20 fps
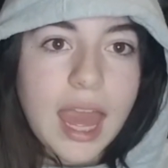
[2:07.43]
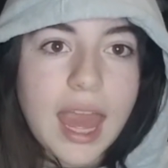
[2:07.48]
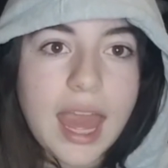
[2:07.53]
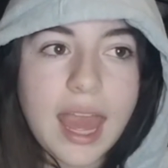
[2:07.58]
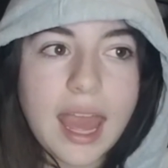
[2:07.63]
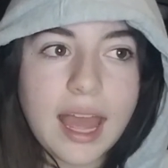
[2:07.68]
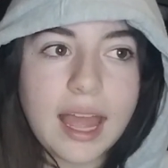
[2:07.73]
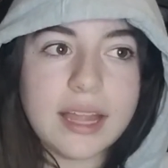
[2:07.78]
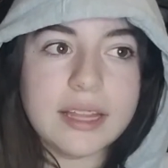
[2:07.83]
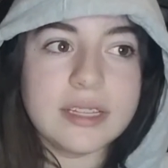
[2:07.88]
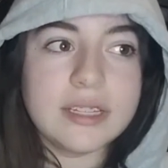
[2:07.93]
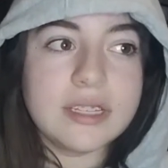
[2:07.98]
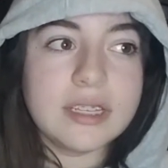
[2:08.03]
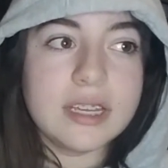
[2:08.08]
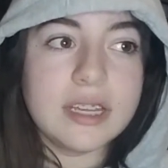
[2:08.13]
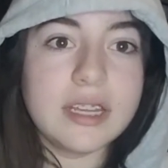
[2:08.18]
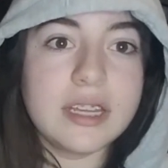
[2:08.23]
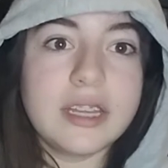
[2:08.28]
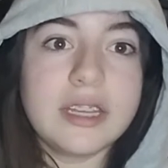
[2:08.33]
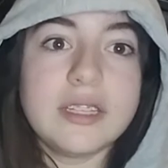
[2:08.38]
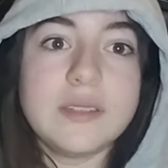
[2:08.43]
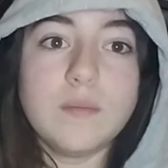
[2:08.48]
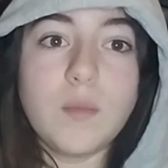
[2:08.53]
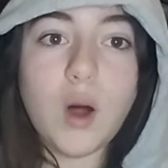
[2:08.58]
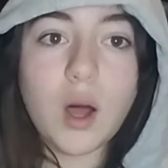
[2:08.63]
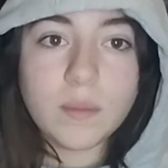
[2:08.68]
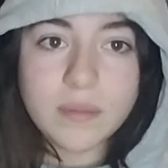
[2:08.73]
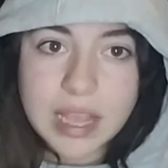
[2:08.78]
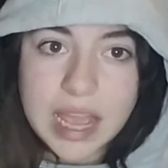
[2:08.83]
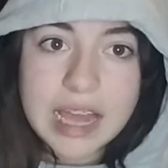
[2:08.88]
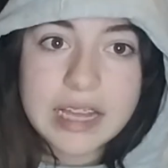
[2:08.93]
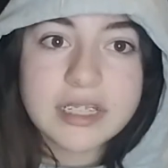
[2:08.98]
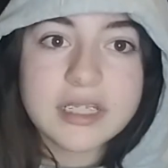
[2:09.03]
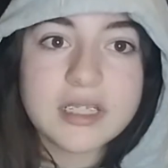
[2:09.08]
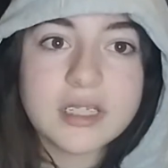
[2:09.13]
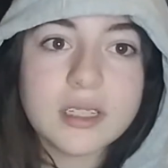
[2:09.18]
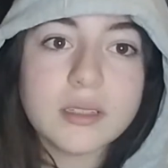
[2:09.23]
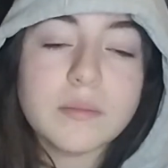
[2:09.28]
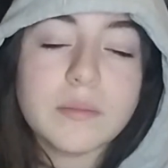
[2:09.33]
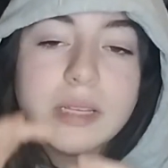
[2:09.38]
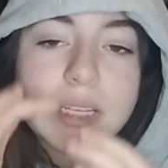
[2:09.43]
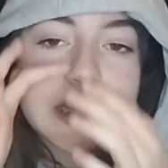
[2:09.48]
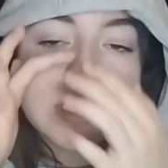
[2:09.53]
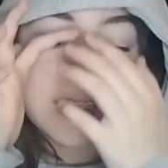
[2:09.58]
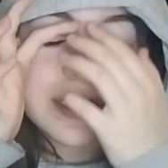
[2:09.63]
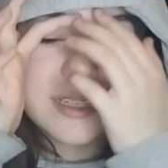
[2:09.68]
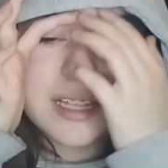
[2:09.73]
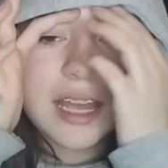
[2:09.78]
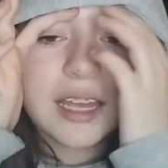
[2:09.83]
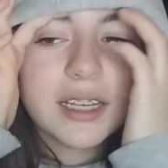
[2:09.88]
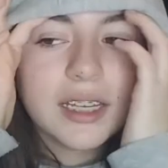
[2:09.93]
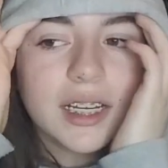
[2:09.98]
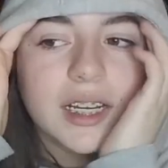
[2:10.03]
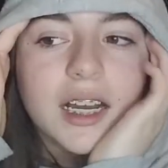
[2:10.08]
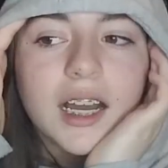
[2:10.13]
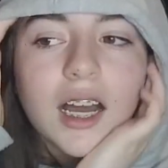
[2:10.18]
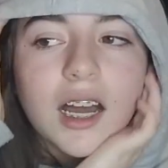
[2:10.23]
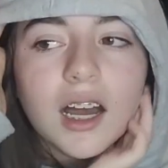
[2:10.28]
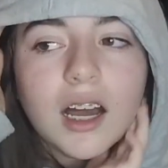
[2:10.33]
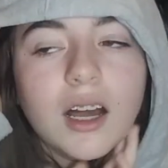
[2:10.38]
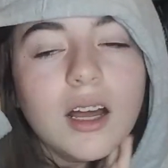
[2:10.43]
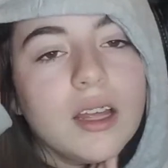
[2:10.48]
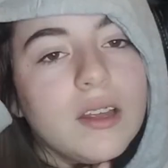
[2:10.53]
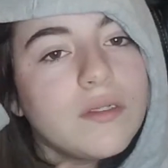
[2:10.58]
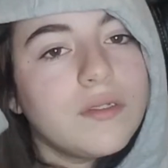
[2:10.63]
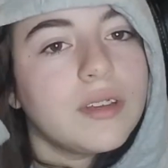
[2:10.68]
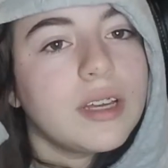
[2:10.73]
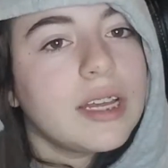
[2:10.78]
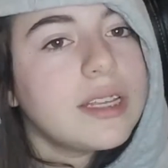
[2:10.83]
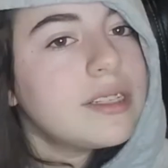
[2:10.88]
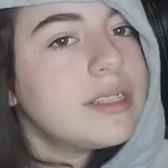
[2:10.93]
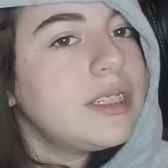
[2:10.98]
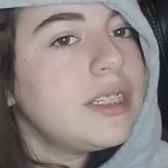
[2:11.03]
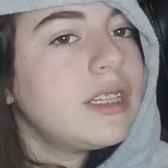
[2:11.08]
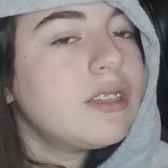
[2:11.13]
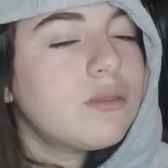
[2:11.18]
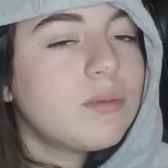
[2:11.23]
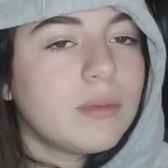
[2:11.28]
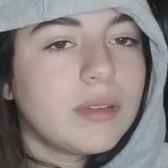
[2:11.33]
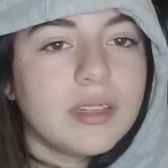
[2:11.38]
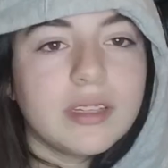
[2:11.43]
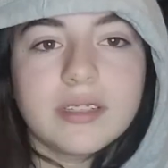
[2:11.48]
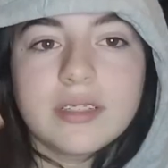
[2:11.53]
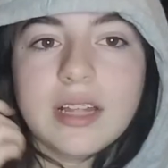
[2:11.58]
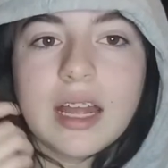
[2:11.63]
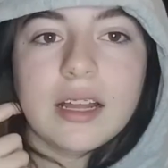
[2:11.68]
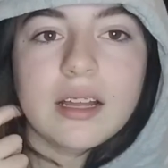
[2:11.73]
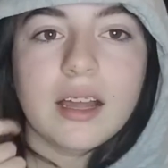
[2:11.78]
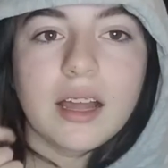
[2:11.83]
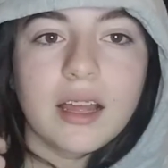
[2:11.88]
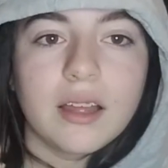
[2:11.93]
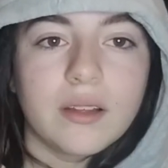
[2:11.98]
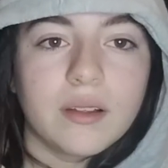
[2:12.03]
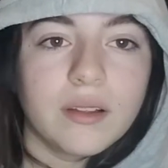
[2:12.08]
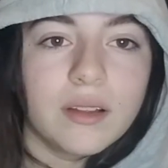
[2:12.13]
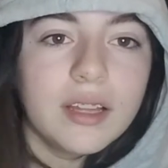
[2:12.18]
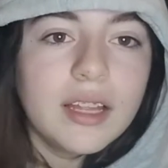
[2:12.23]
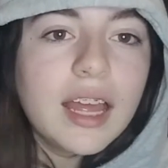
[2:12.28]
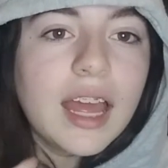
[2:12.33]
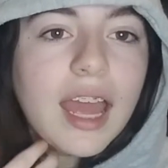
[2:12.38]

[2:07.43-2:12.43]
And his mom texted me saying, "If you guys need us, we're in the snack aisle."